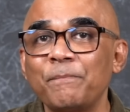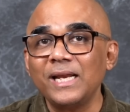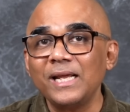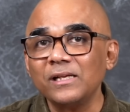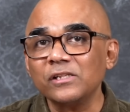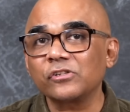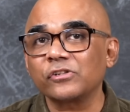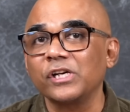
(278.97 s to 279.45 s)

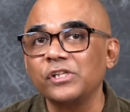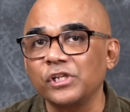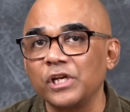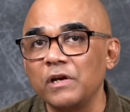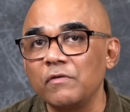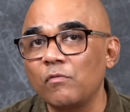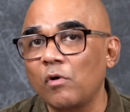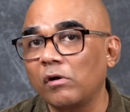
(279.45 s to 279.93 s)
Take a stretch
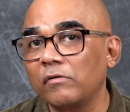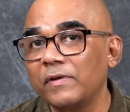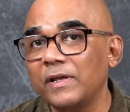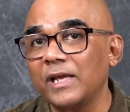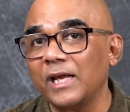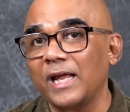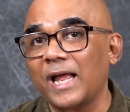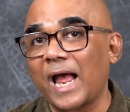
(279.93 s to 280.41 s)

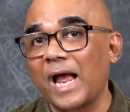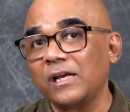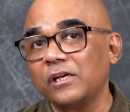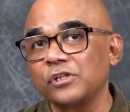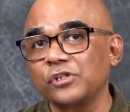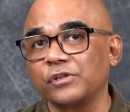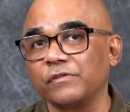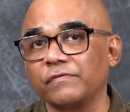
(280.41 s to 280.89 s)
involving a
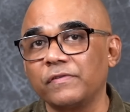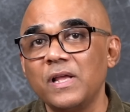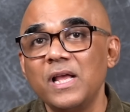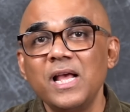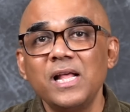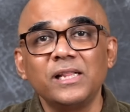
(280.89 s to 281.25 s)
handkerchief.